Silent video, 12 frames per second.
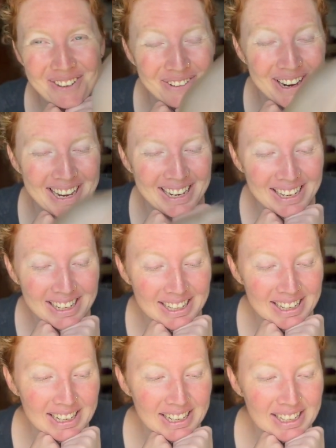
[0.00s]
a way
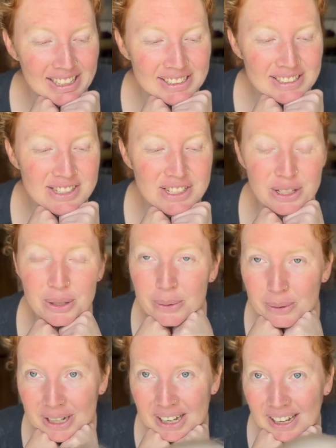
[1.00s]

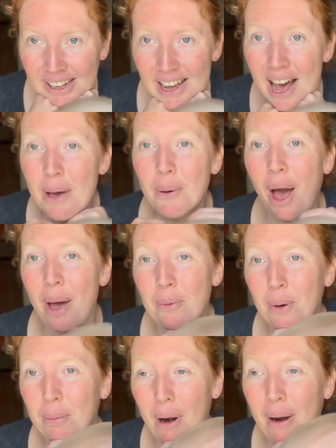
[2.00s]
to, I
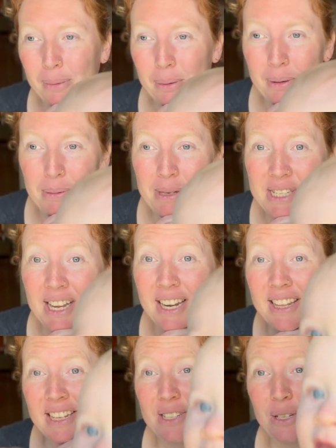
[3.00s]
will probably be sending
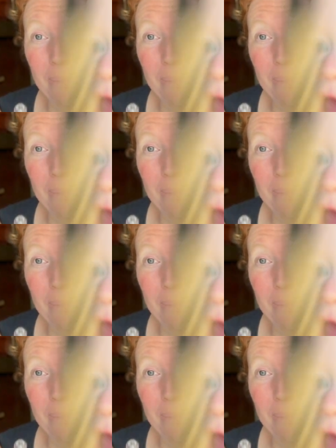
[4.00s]
this to